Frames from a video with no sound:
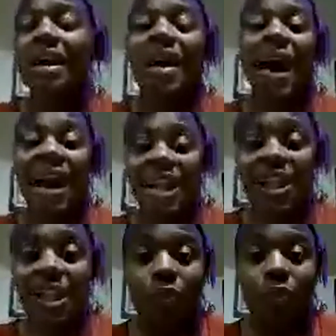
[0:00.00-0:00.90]

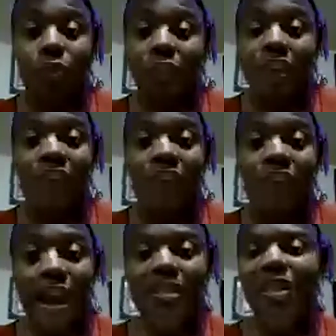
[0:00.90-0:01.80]
aging really
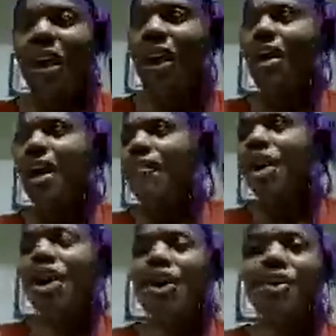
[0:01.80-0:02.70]
fast. I've heard